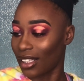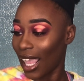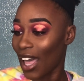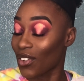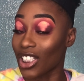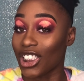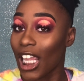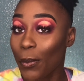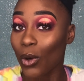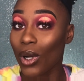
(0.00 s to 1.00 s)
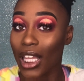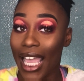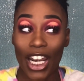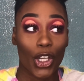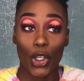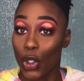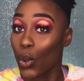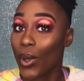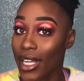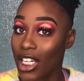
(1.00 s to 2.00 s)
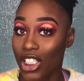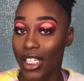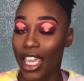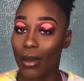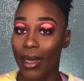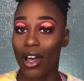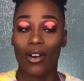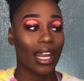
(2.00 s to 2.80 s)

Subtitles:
They have a deeper one. They got a new one that just came out,